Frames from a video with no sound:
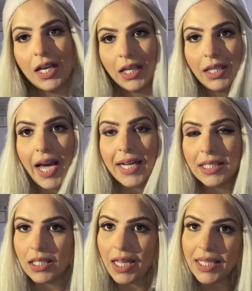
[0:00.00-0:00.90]

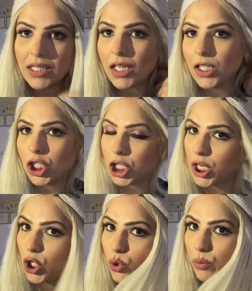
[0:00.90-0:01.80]
Yes, let's
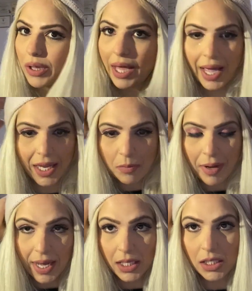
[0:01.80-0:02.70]
continue with the
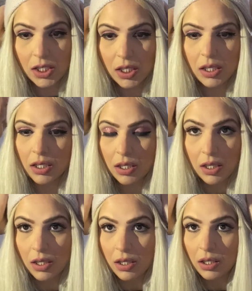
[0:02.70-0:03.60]
headband.
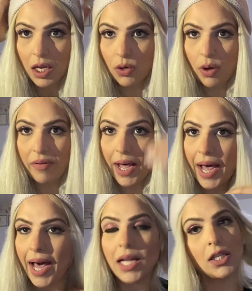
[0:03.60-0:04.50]
I don't have a
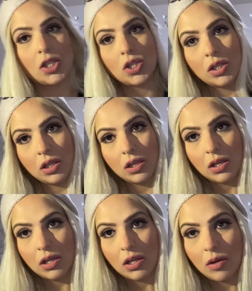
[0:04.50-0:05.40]
hat,
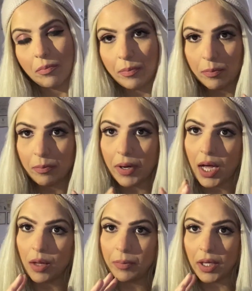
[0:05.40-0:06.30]
but
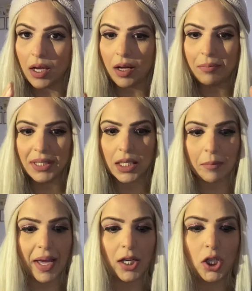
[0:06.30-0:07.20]
I'll be a mystic
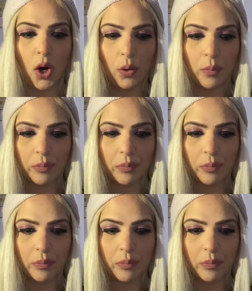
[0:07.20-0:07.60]
man. Go.